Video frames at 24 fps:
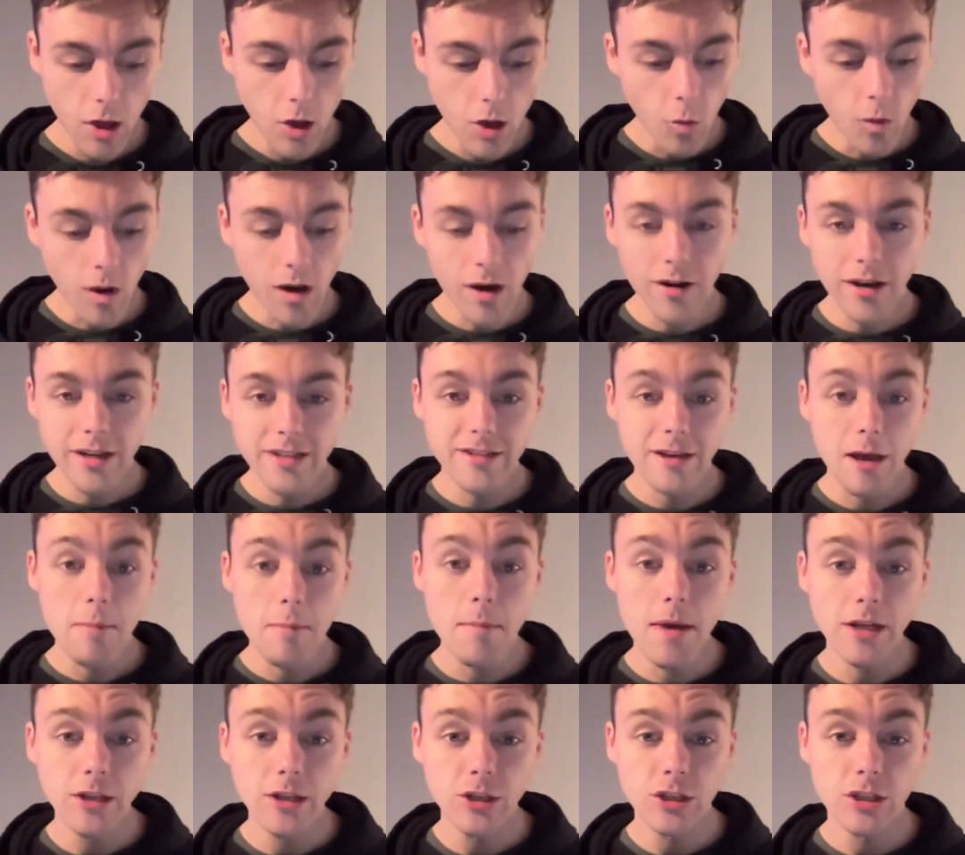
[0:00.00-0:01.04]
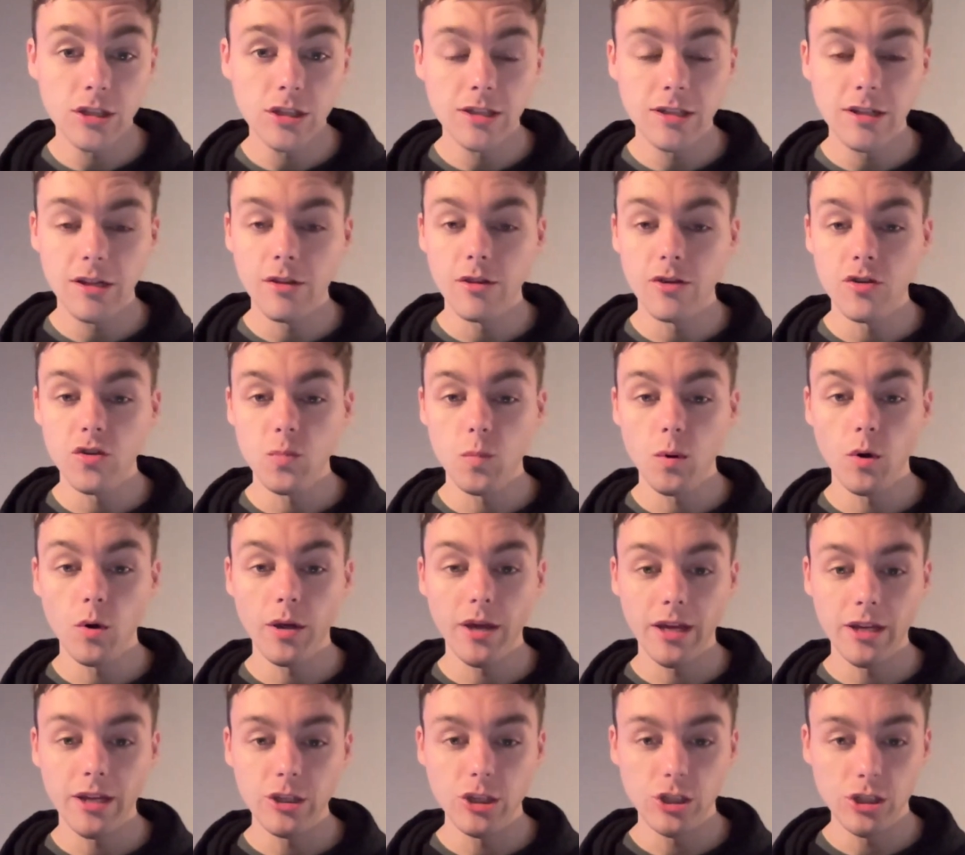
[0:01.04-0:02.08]
Well, as I mentioned, the
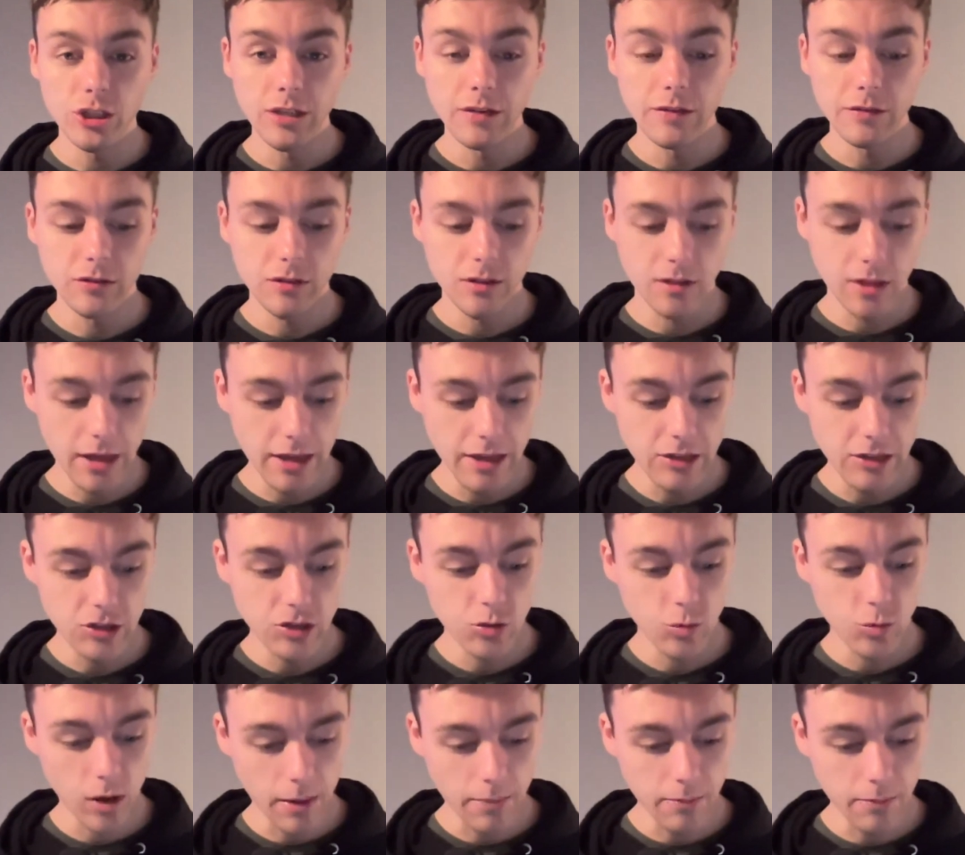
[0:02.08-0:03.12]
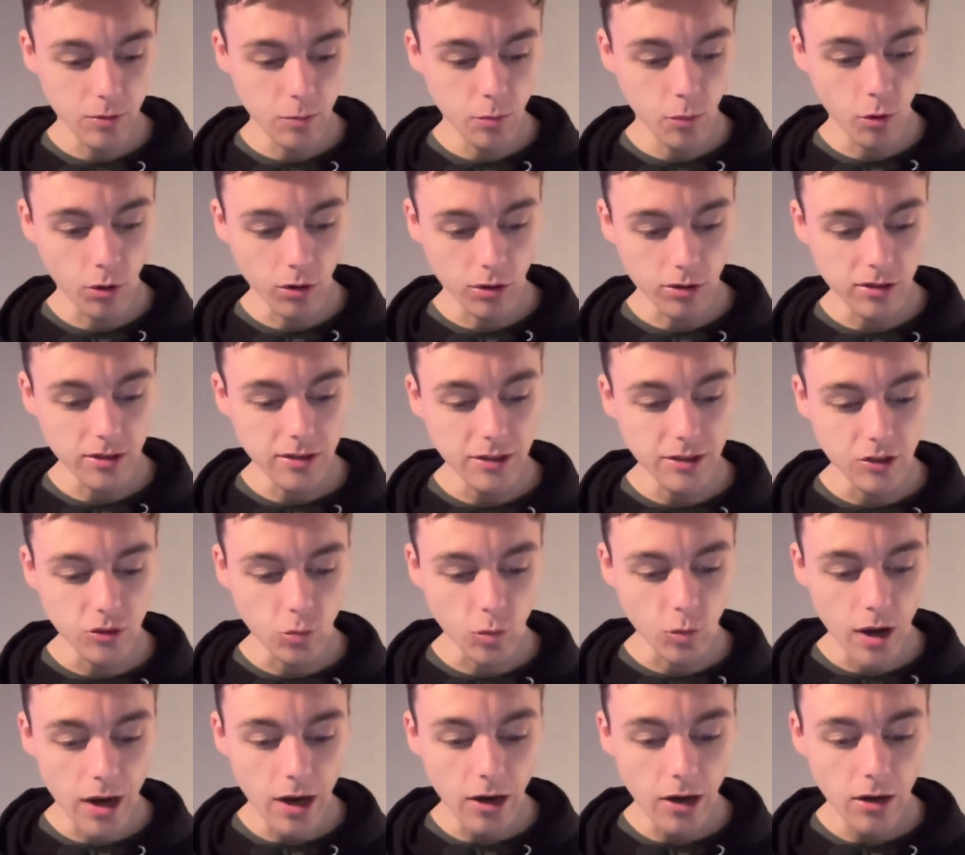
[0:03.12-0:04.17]
Spokane Chiefs, they swept Portland as
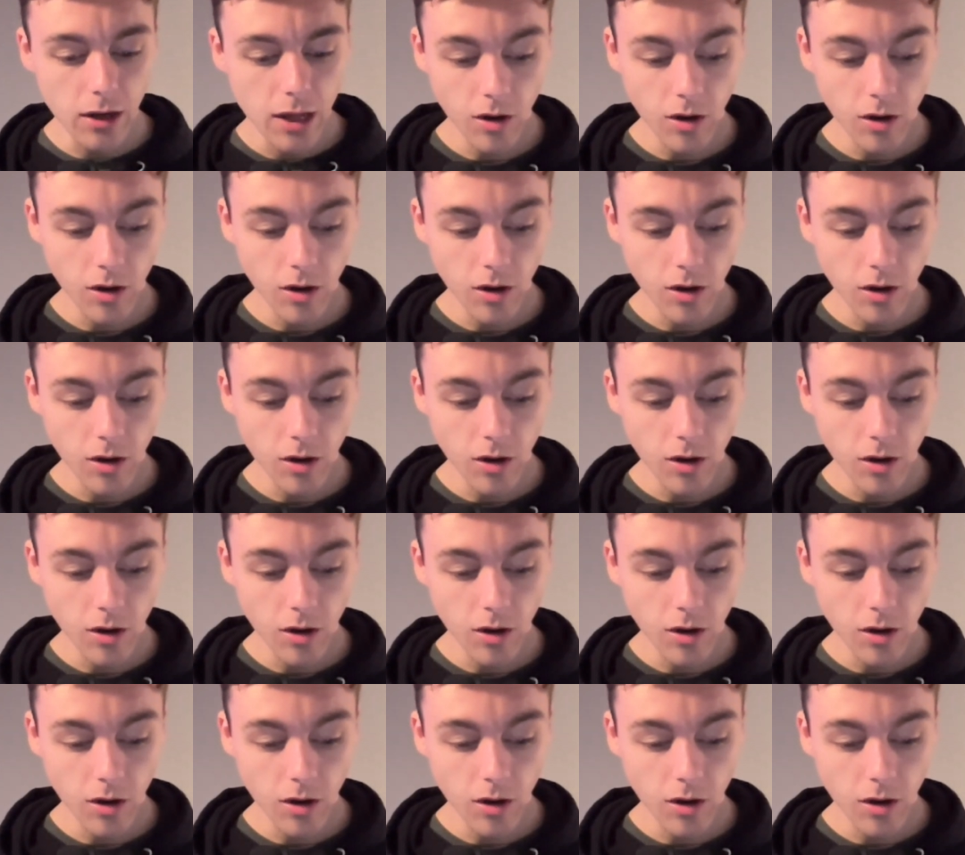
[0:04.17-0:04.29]
well.